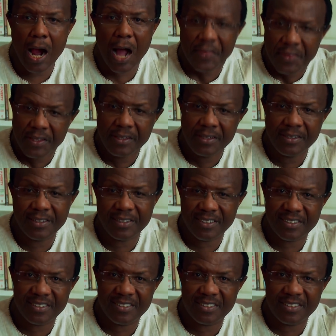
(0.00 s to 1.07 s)
I think
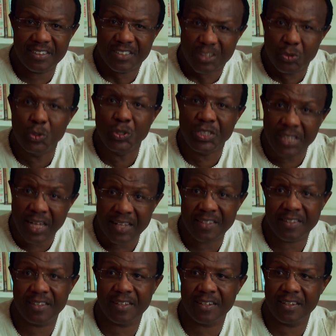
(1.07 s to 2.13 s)
there's a good
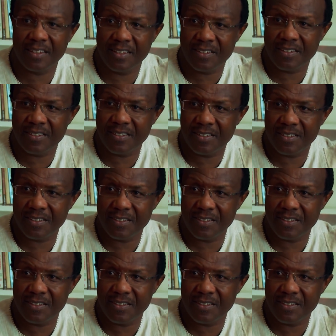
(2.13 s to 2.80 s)
chance that this